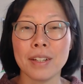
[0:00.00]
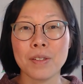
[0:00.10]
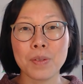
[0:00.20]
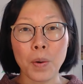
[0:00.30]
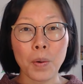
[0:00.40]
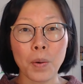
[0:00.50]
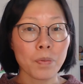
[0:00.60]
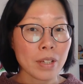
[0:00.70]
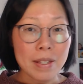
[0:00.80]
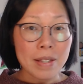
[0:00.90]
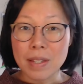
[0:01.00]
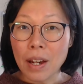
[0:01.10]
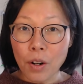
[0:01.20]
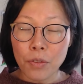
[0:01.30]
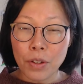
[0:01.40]
So you can
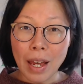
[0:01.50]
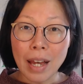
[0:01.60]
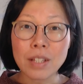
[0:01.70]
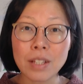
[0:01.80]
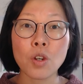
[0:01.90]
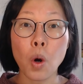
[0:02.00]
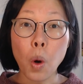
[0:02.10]
start off with that,